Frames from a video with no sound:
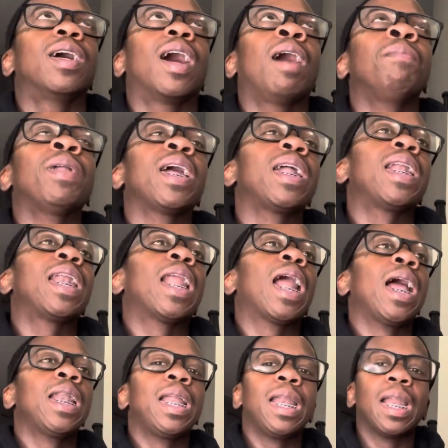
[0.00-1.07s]

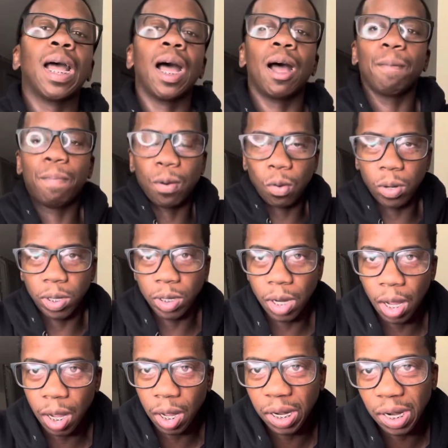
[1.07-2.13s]

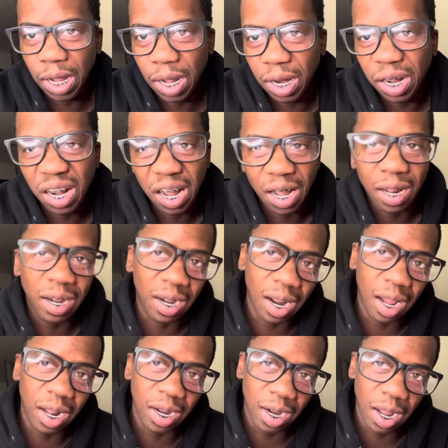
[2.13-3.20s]

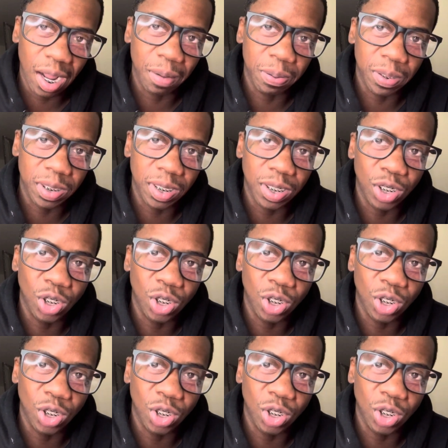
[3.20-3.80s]
99.99999%